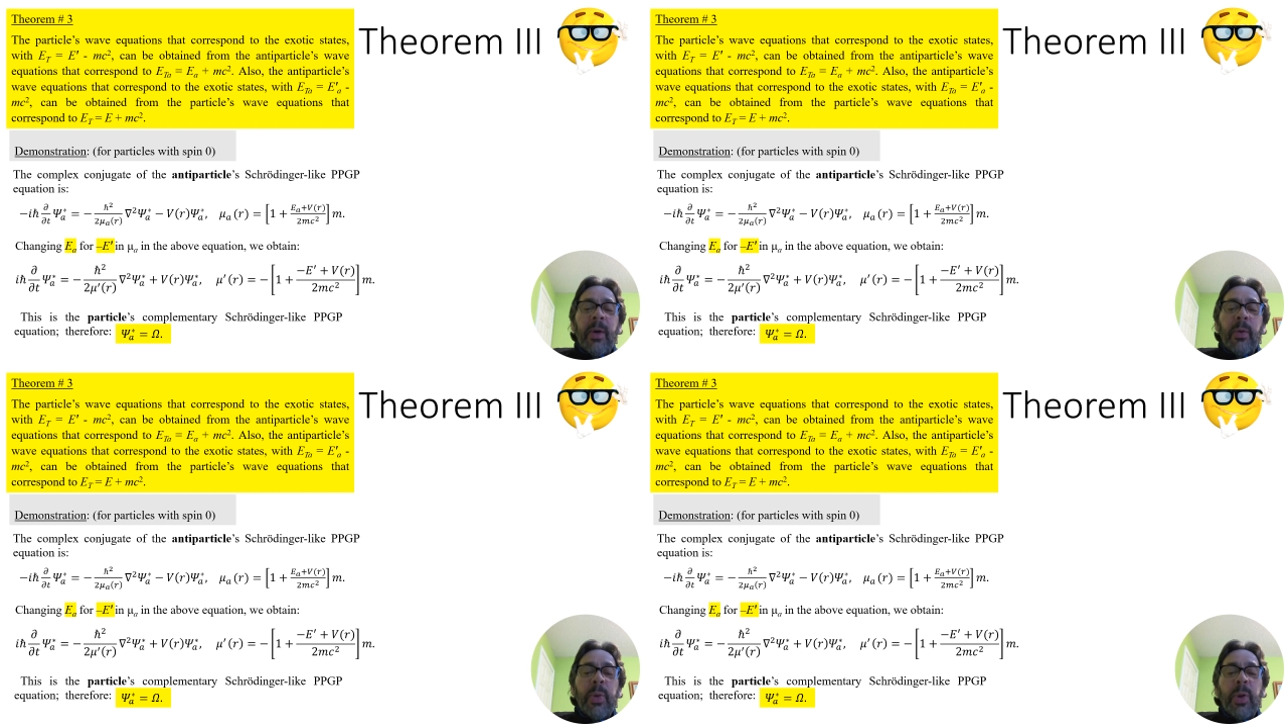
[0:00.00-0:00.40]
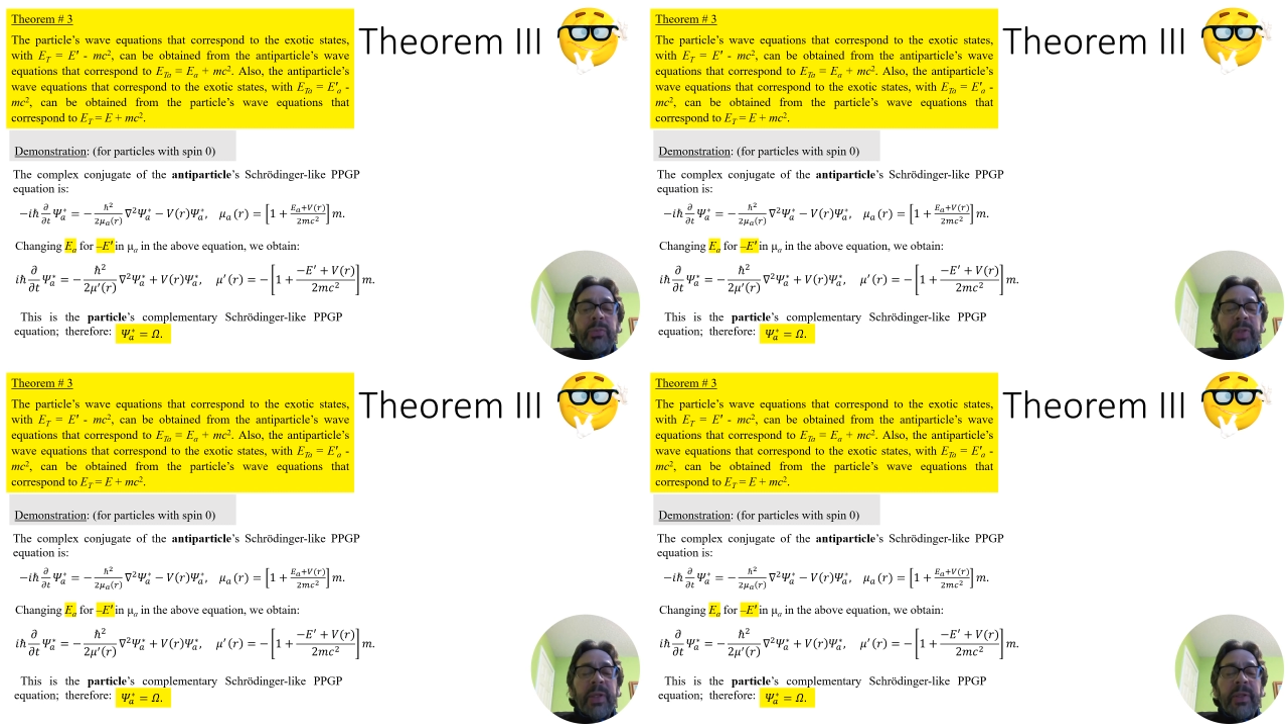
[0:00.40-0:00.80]
we
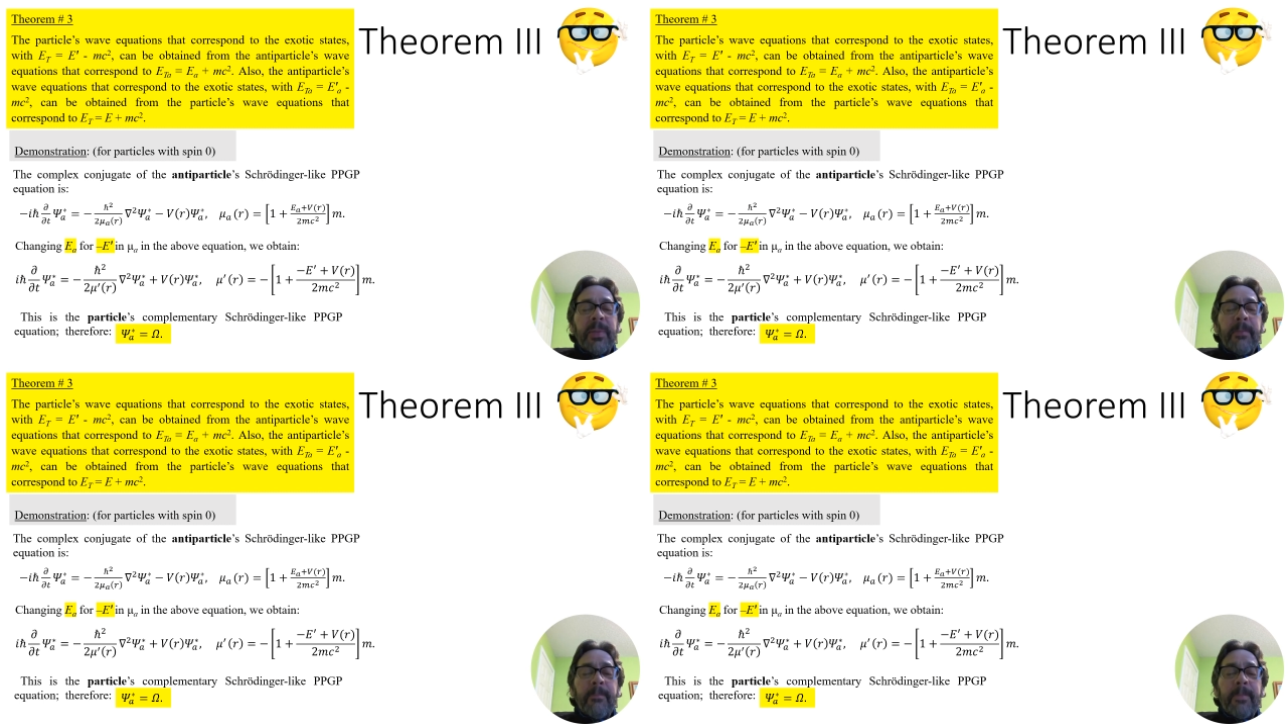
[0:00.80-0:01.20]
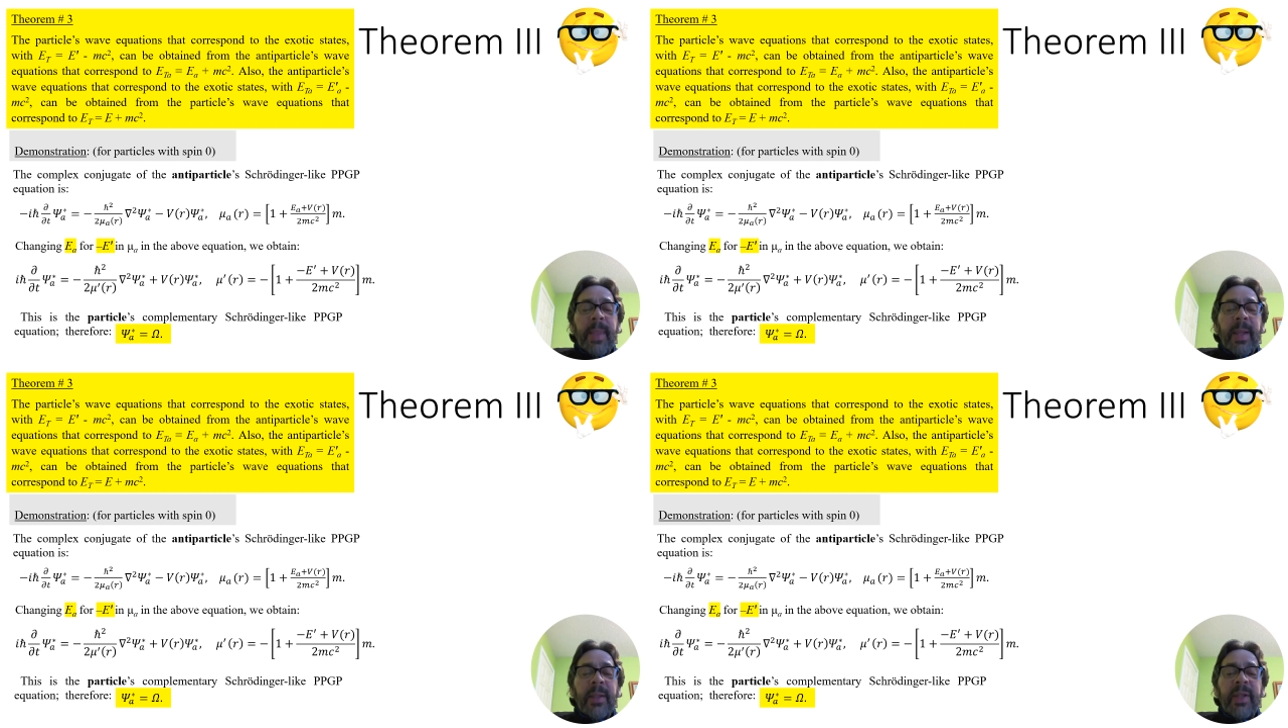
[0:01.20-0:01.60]
obtain
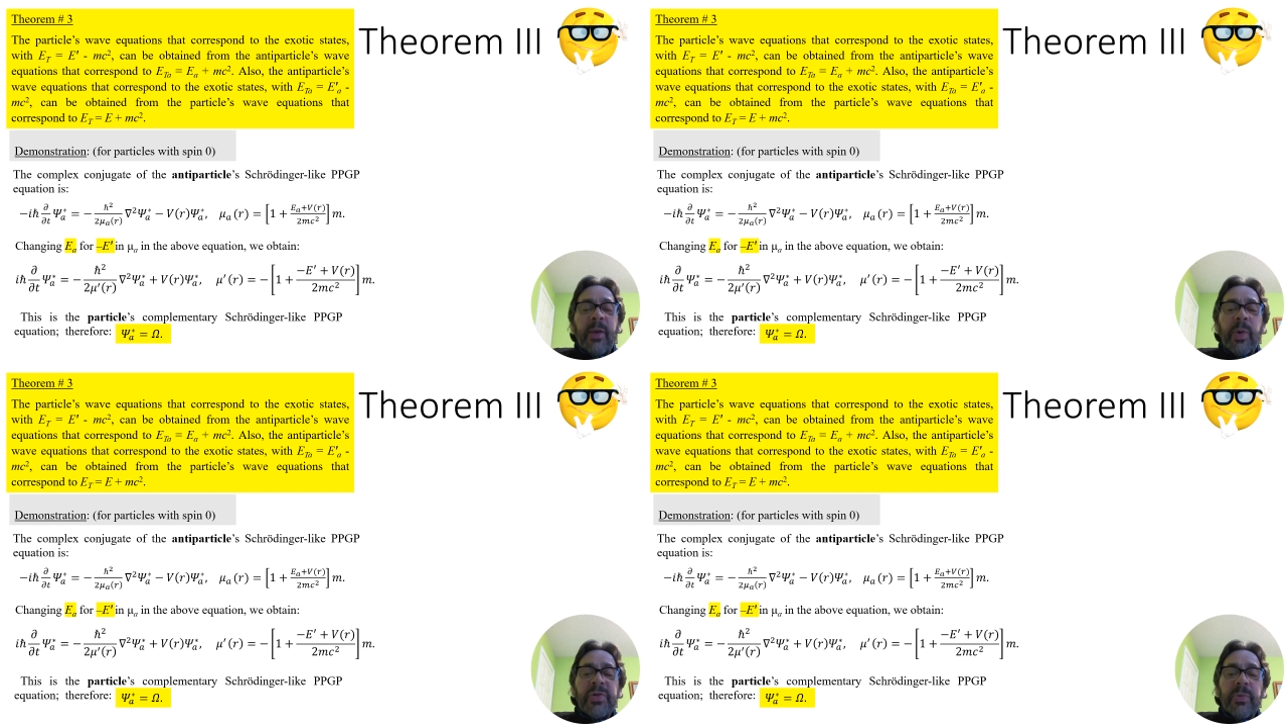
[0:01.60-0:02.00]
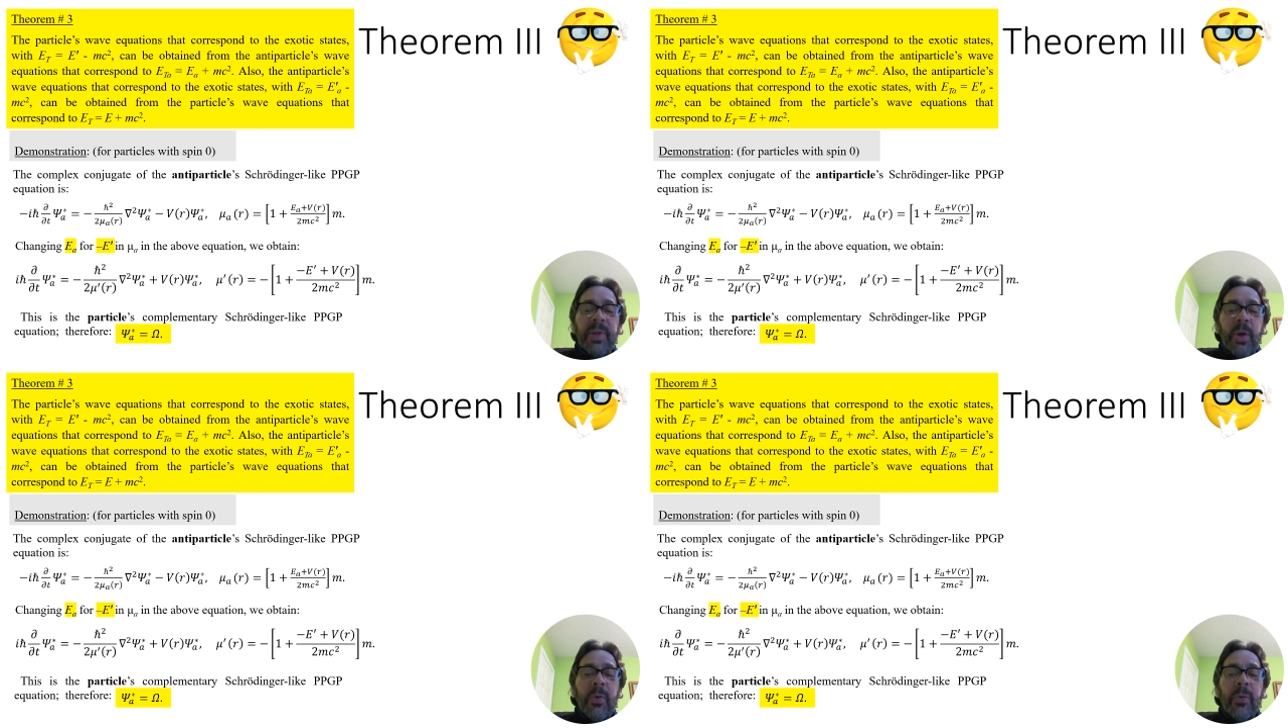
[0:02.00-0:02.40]
the equation
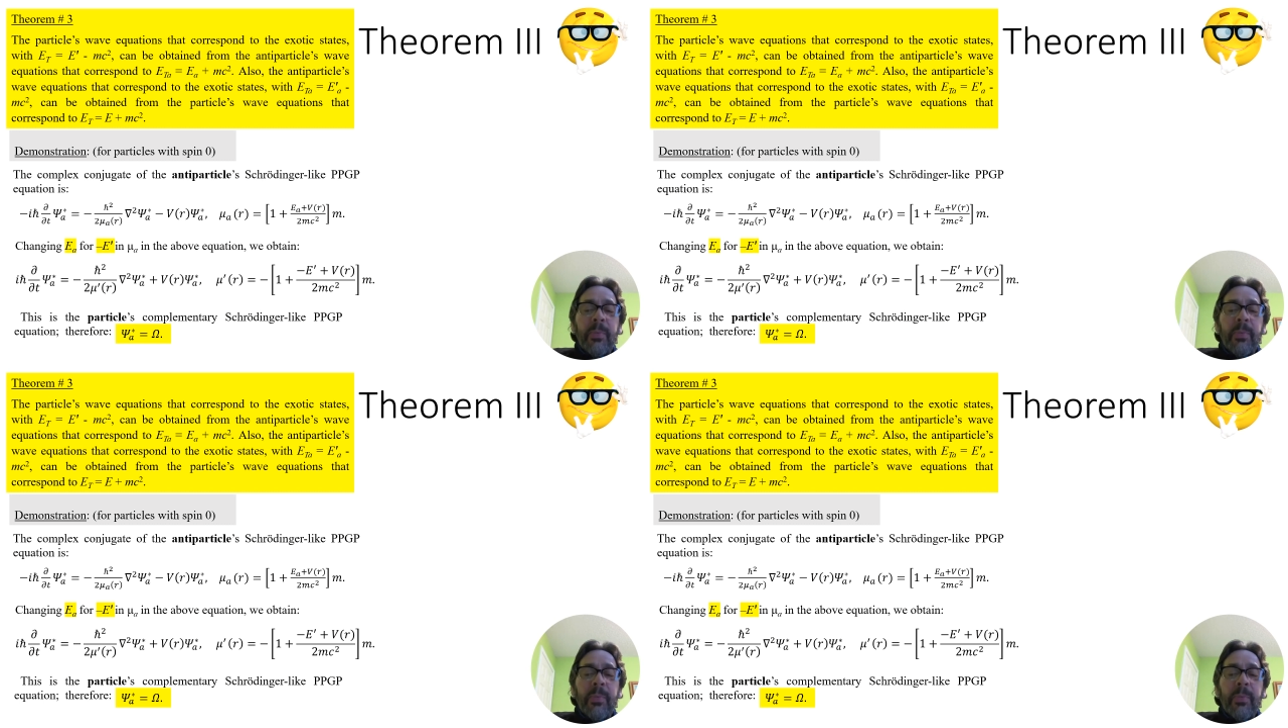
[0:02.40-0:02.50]
below.